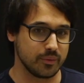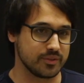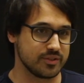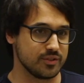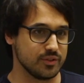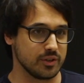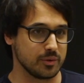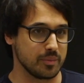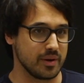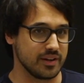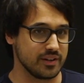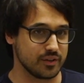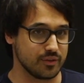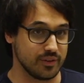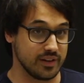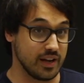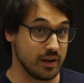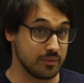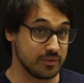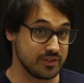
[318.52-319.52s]
was doing my
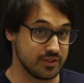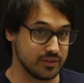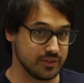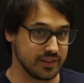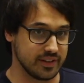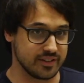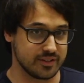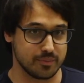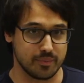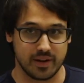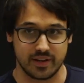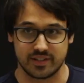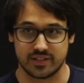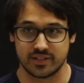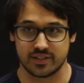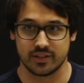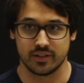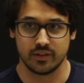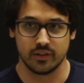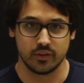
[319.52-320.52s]
degree, I was doing as
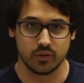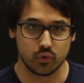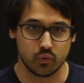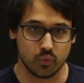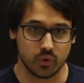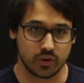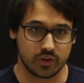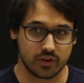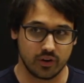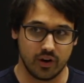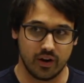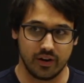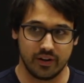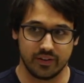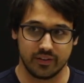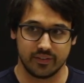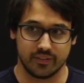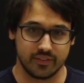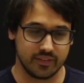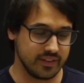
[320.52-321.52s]
much work
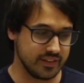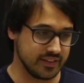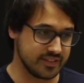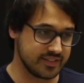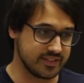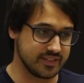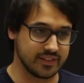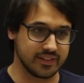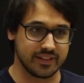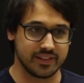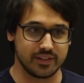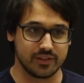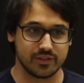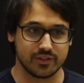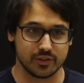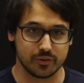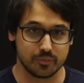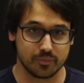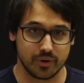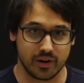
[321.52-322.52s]
on these silly
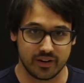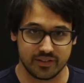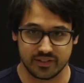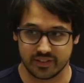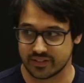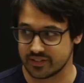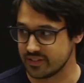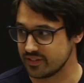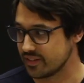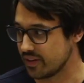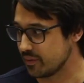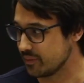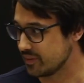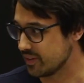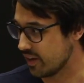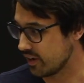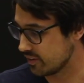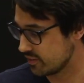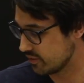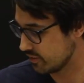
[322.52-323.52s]
YouTube projects as I was
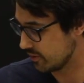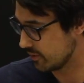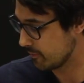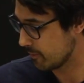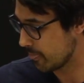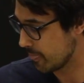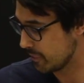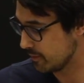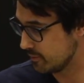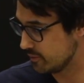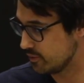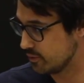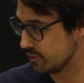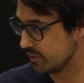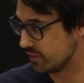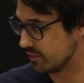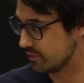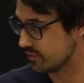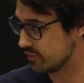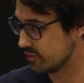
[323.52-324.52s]
actually
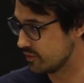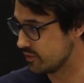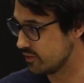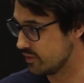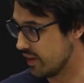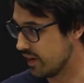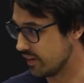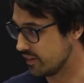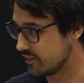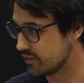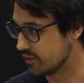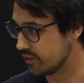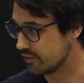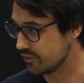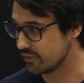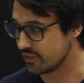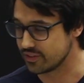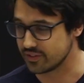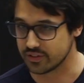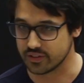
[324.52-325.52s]
doing any sort of
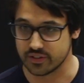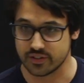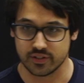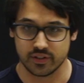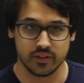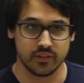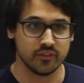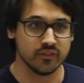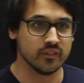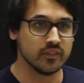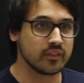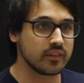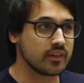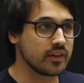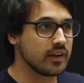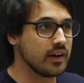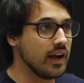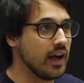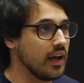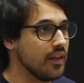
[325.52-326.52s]
research.
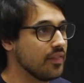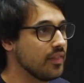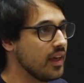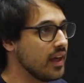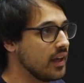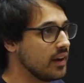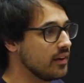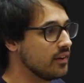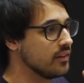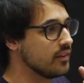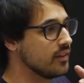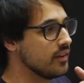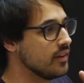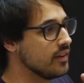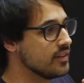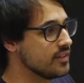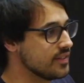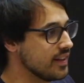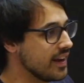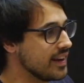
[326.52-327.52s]
And then
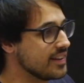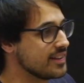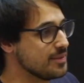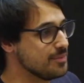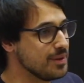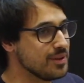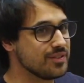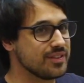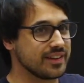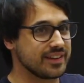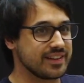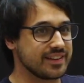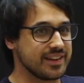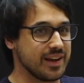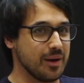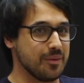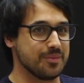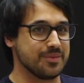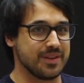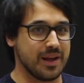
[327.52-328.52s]
science music
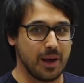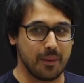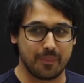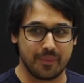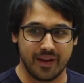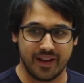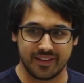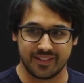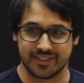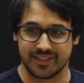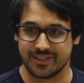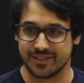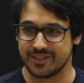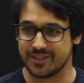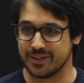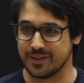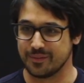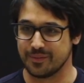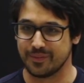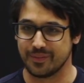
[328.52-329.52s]
comes up as
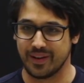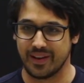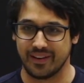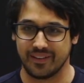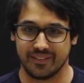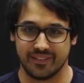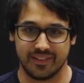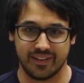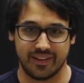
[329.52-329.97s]
YouTube, and